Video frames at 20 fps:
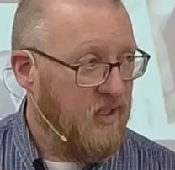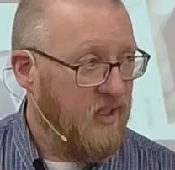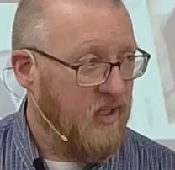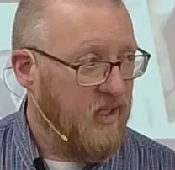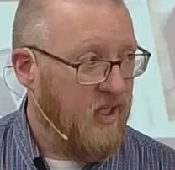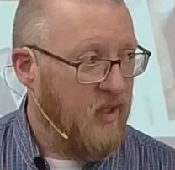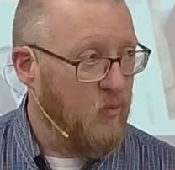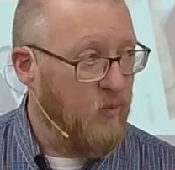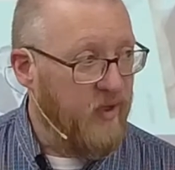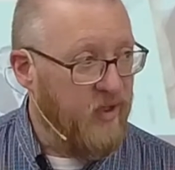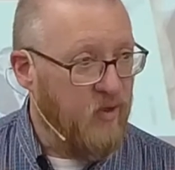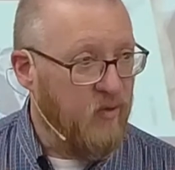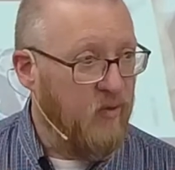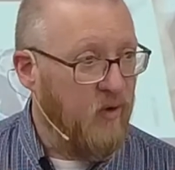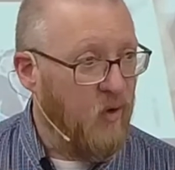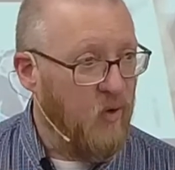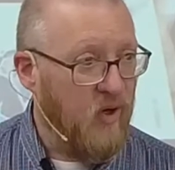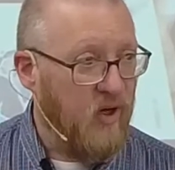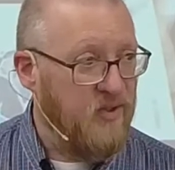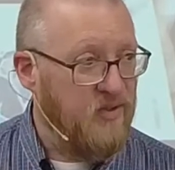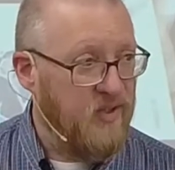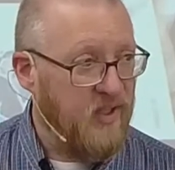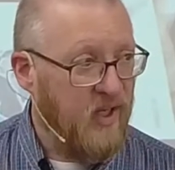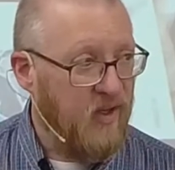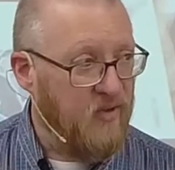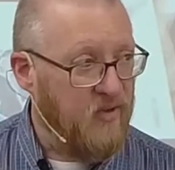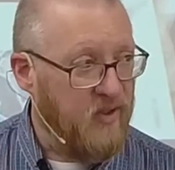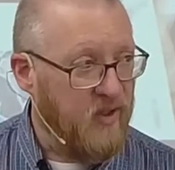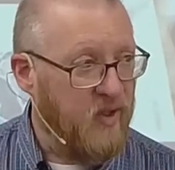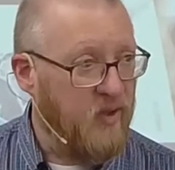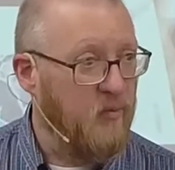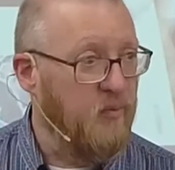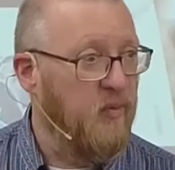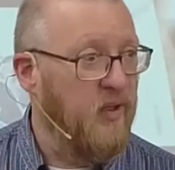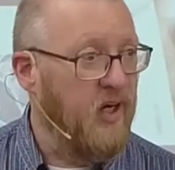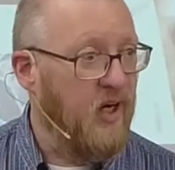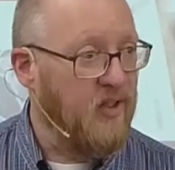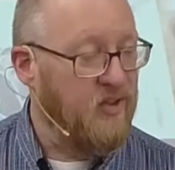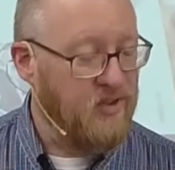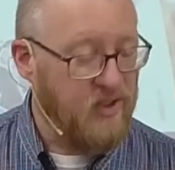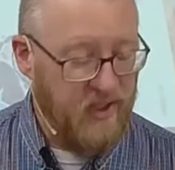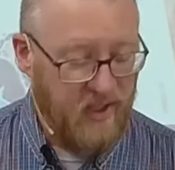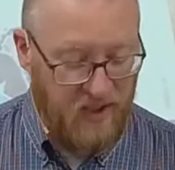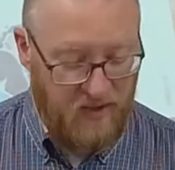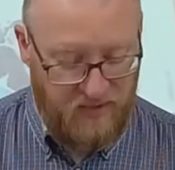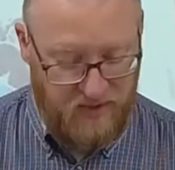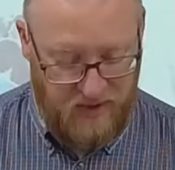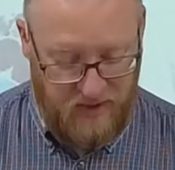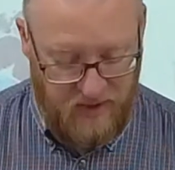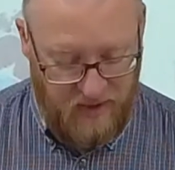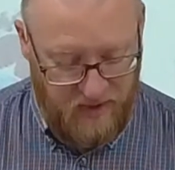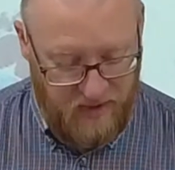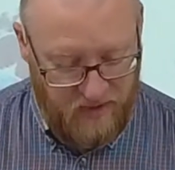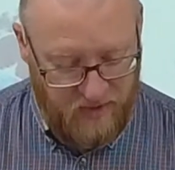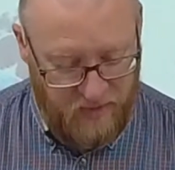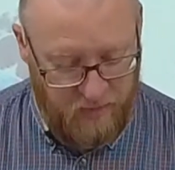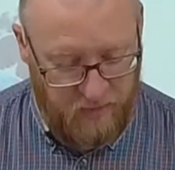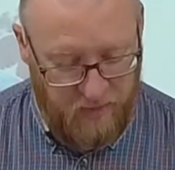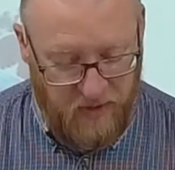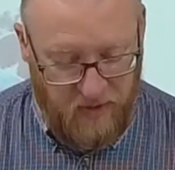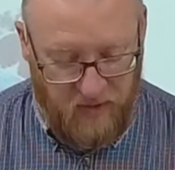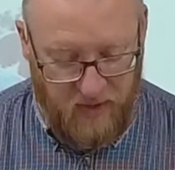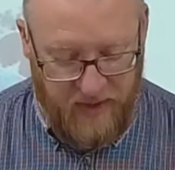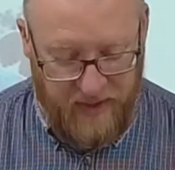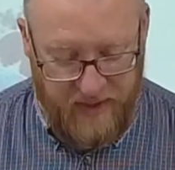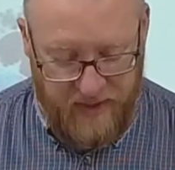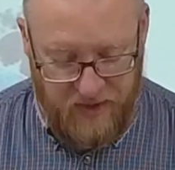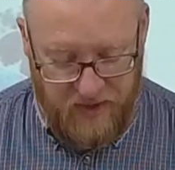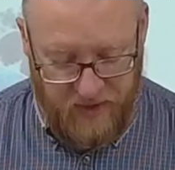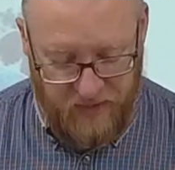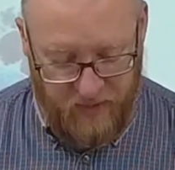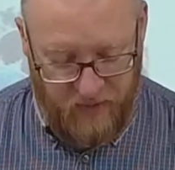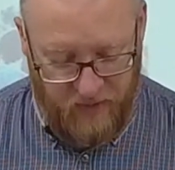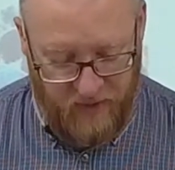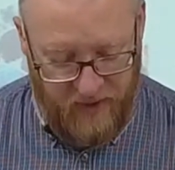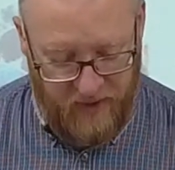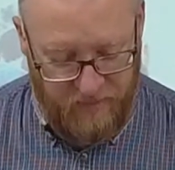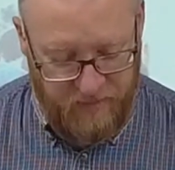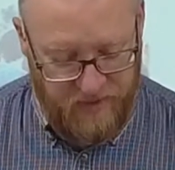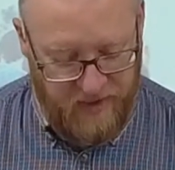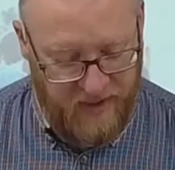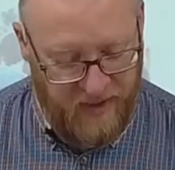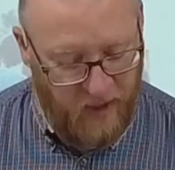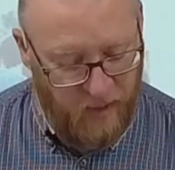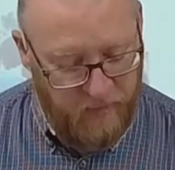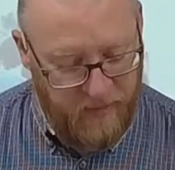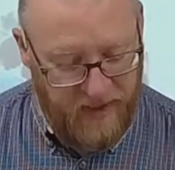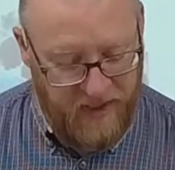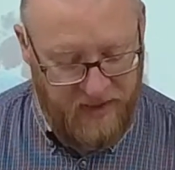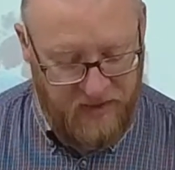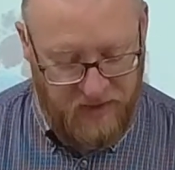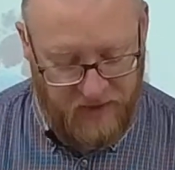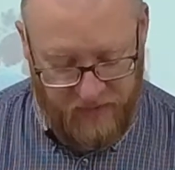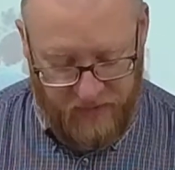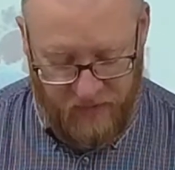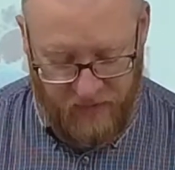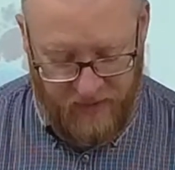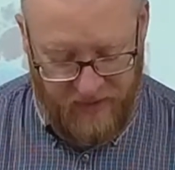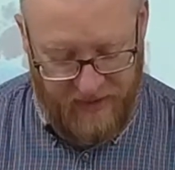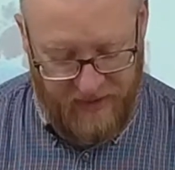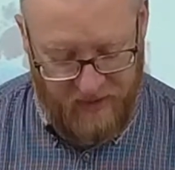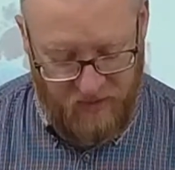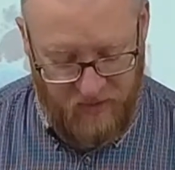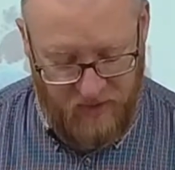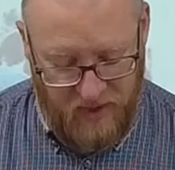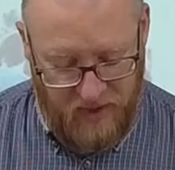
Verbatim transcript: And we devote ourselves and commit ourselves to building each other up, to helping each other out,